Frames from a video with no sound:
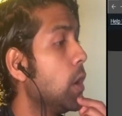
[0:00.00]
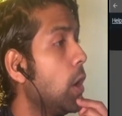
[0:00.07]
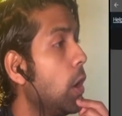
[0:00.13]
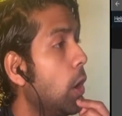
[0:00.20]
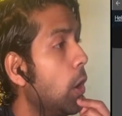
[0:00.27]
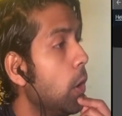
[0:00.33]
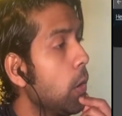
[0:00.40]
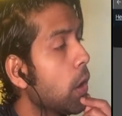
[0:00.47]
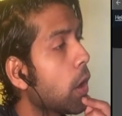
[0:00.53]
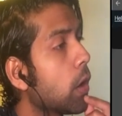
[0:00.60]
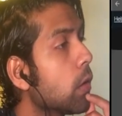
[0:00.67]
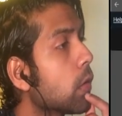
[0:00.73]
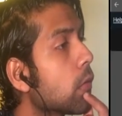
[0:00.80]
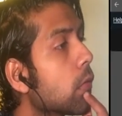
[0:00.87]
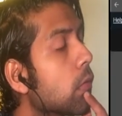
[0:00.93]
we're on Krita's
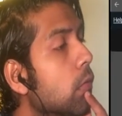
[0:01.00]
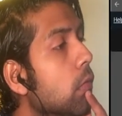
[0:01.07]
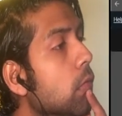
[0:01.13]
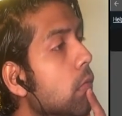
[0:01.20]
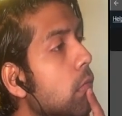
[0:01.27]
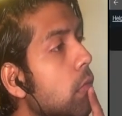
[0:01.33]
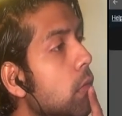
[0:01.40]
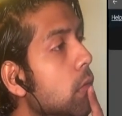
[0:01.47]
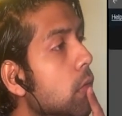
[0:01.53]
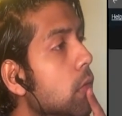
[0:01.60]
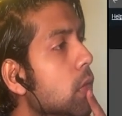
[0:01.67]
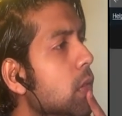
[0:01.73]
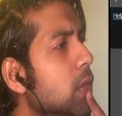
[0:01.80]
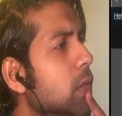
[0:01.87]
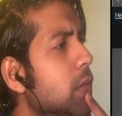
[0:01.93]
website, we're going to go up to
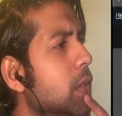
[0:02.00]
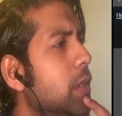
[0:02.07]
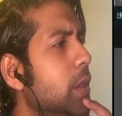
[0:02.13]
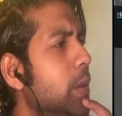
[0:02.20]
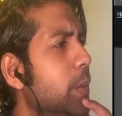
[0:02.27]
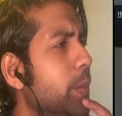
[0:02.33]
Download,